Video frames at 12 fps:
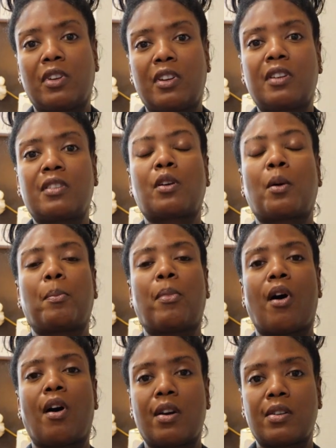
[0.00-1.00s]
It is a
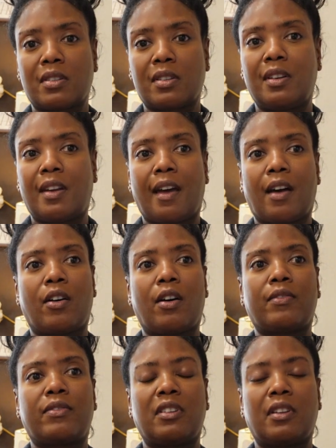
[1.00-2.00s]
part now
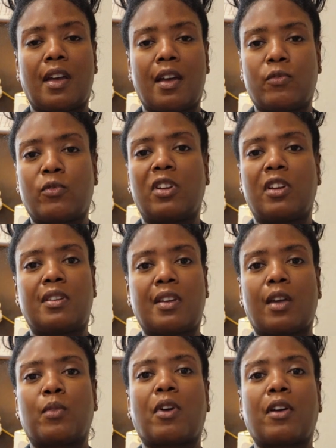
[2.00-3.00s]
of the
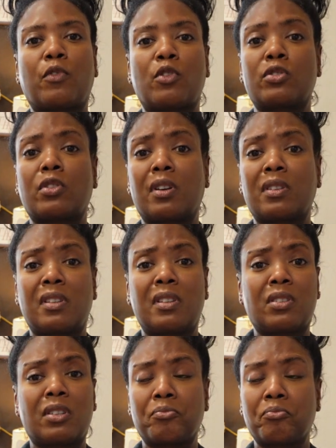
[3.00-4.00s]
everyday. When I first started
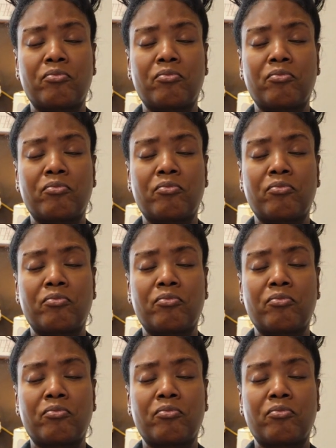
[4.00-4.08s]
teaching,